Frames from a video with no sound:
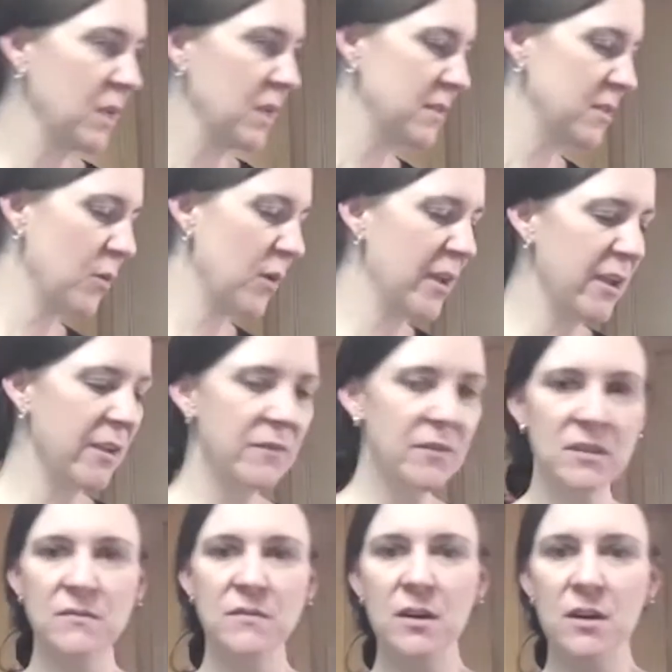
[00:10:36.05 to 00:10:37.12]
So I have
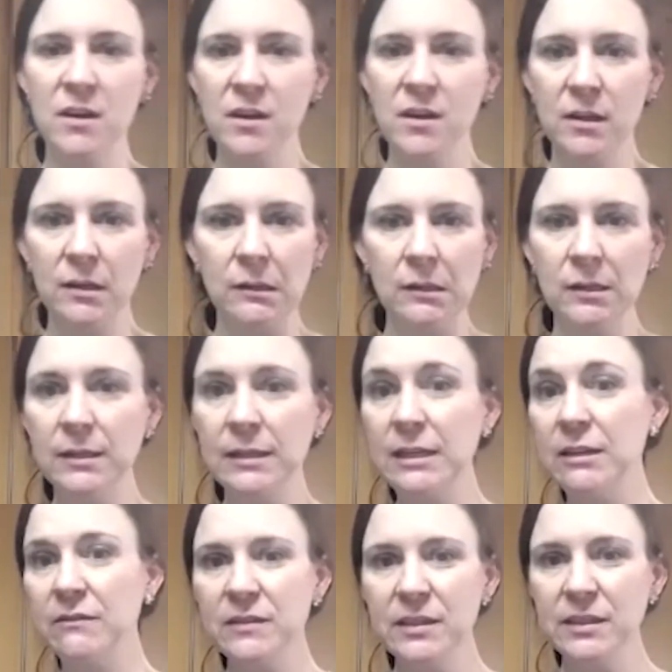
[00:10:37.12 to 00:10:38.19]
this very
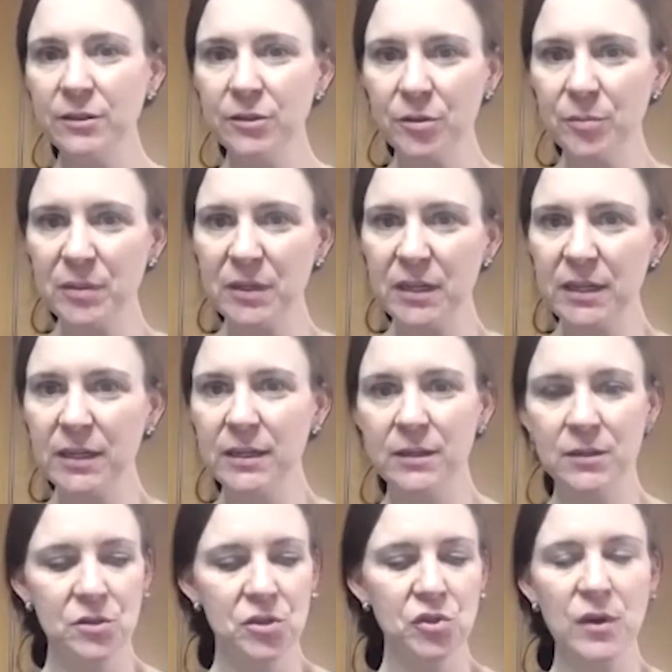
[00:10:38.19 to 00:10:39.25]
nifty little bitty
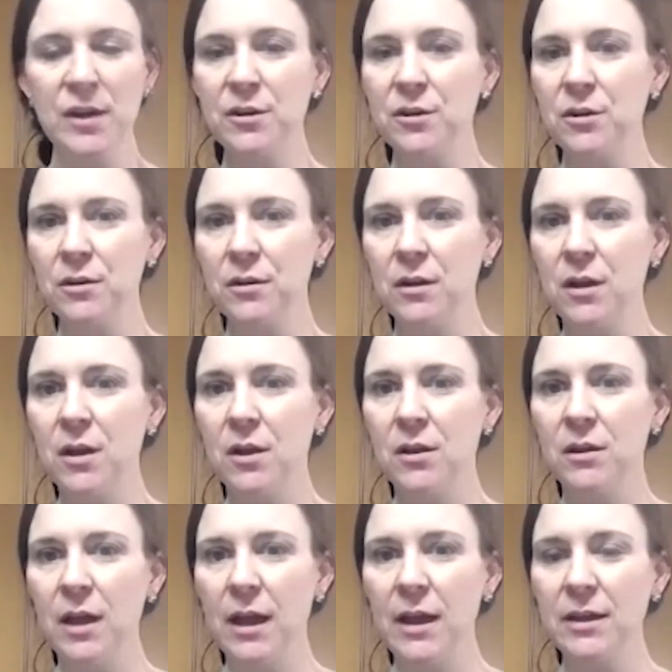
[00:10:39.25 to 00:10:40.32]
strainer
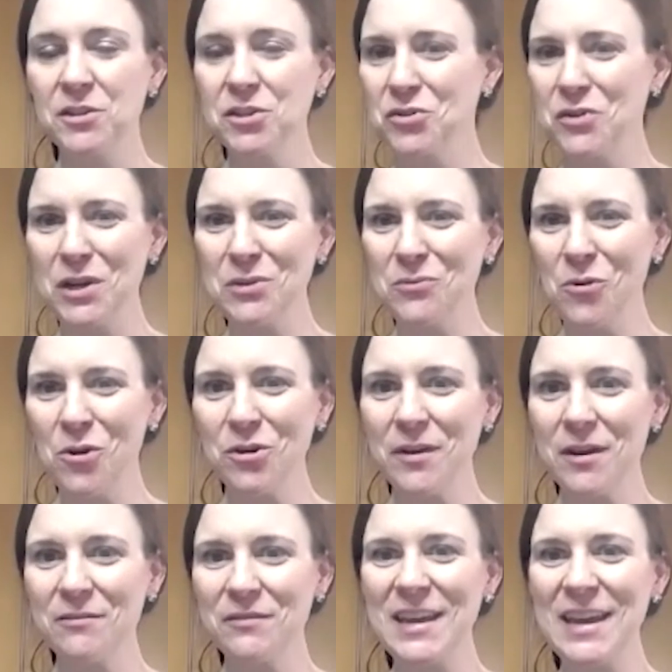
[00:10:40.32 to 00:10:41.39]
to strain water
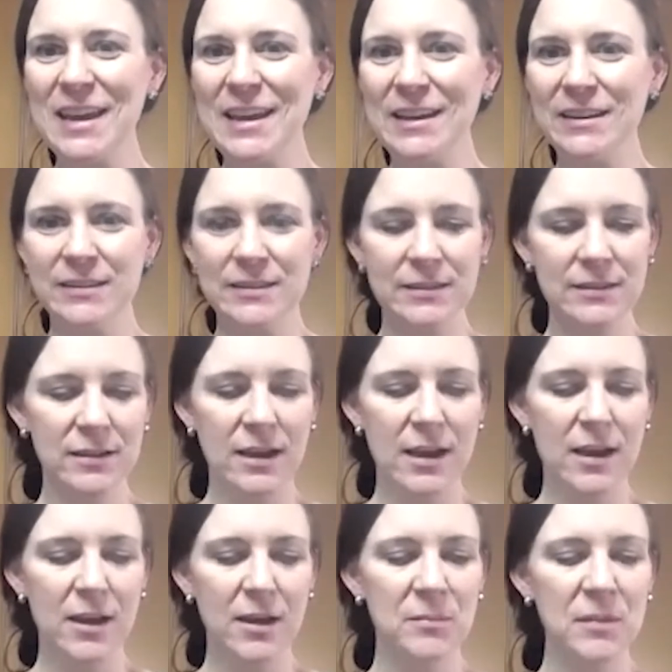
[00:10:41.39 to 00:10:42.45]
out of cans.
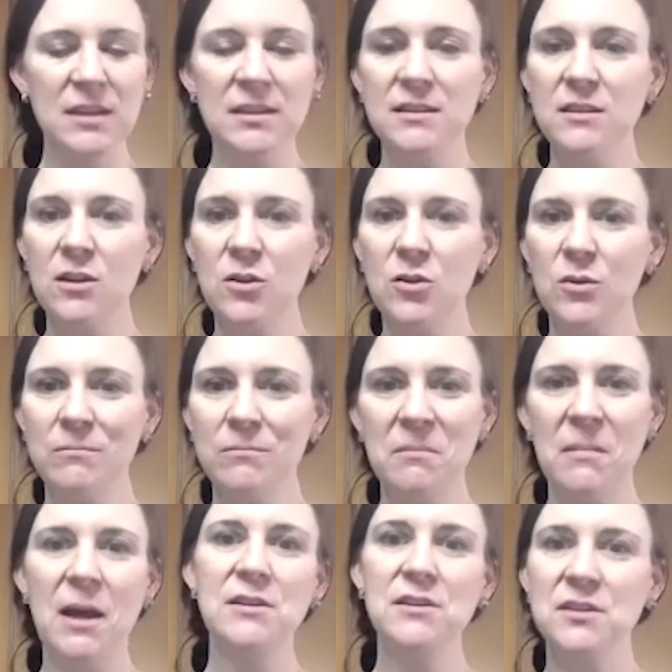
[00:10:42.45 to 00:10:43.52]
And so
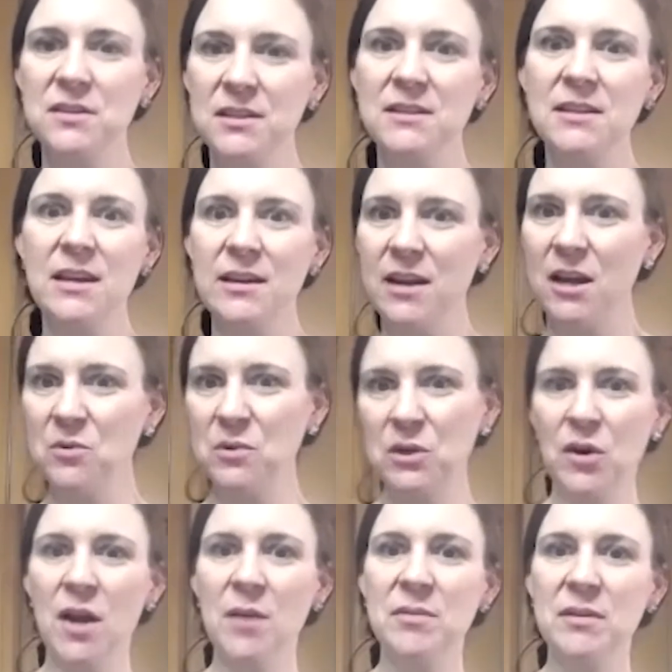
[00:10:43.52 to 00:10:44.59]
I just decided I would
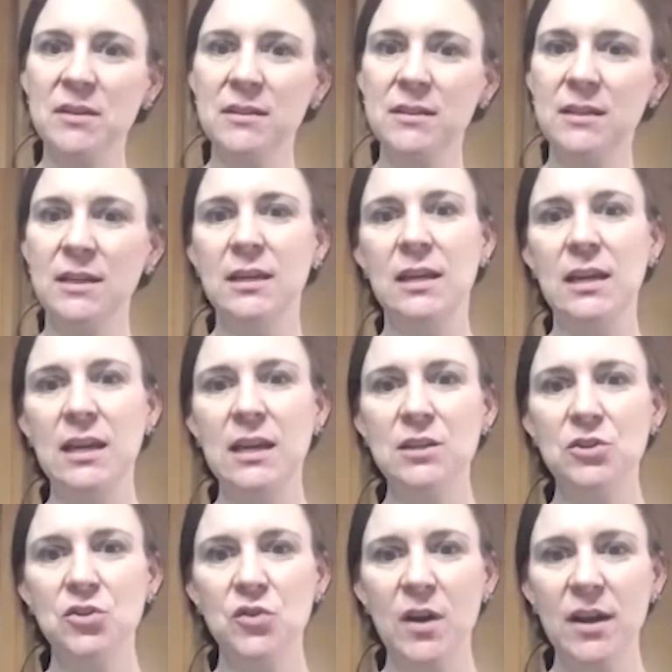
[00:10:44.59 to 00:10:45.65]
grab it and
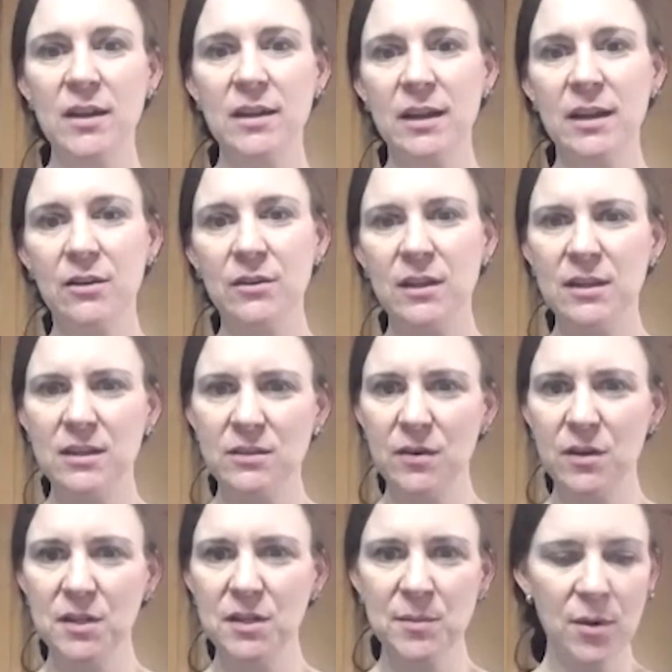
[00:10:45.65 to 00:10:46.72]
try it out. It has
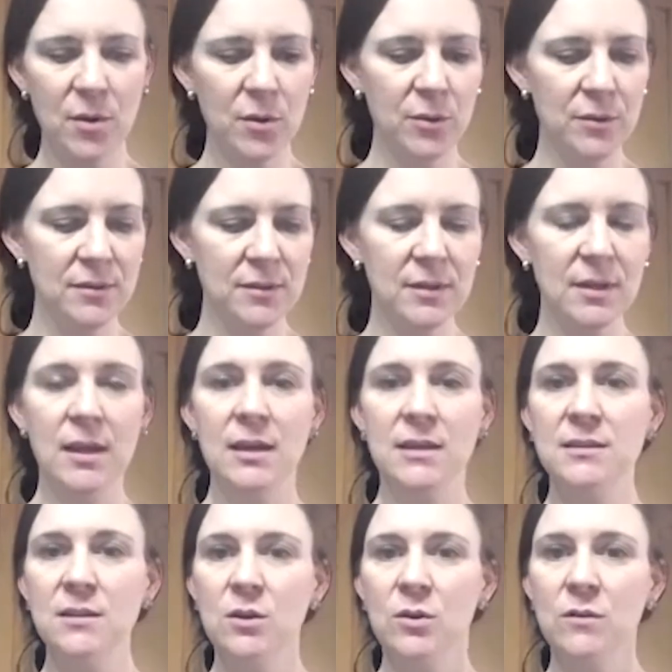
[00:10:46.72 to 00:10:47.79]
very small holes.
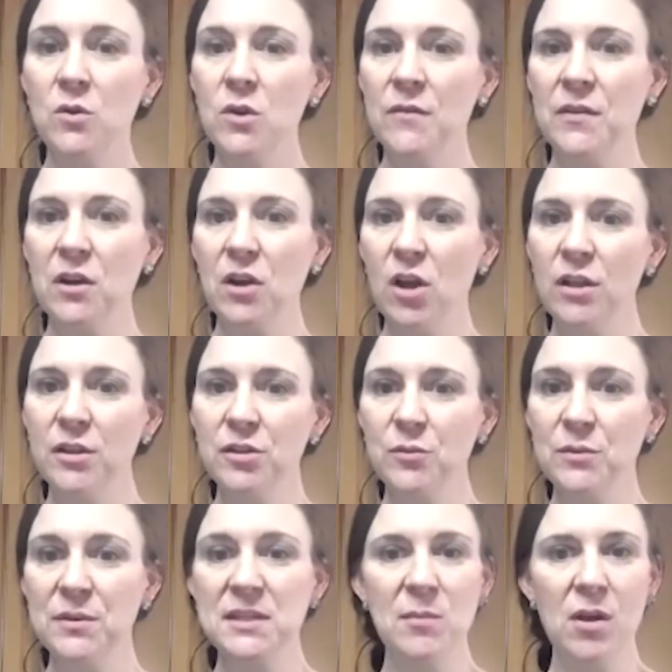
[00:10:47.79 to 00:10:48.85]
So if you have a colander
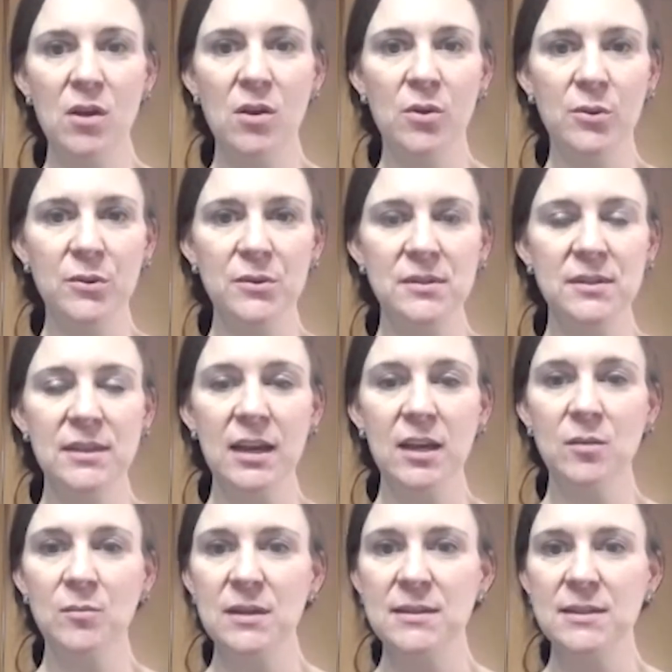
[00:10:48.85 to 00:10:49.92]
with small holes, that could
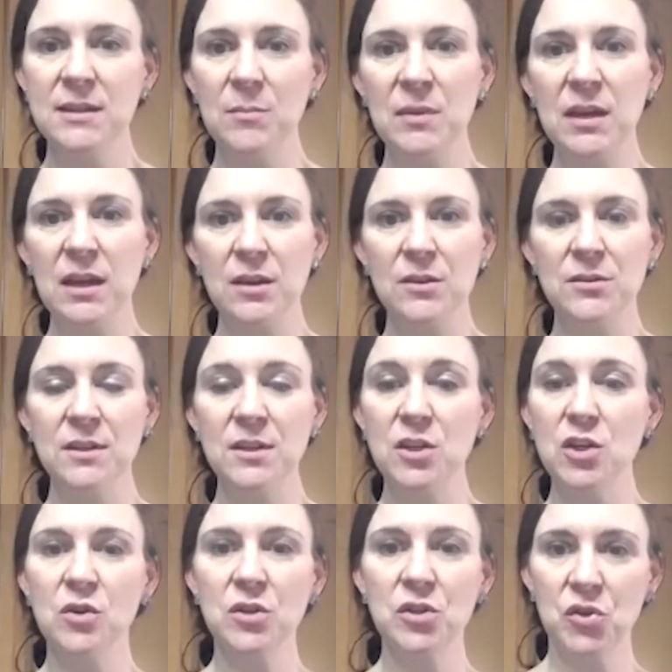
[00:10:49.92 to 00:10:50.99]
be something else that you
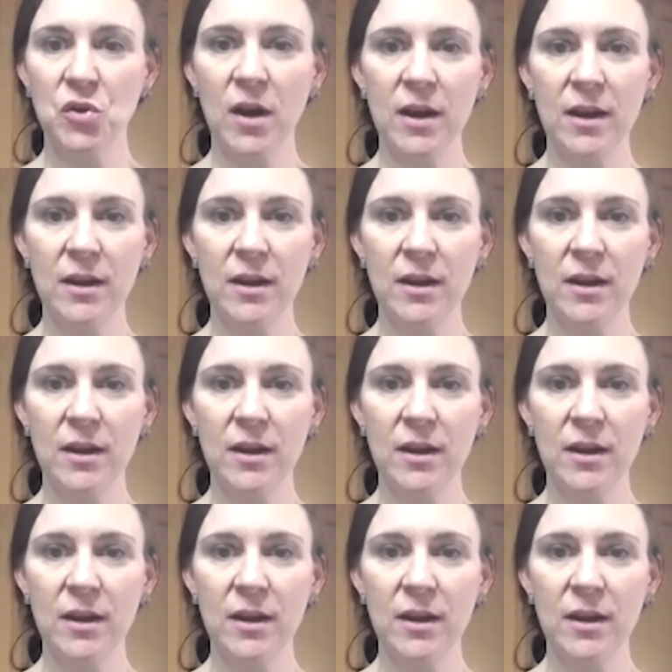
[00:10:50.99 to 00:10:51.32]
could try.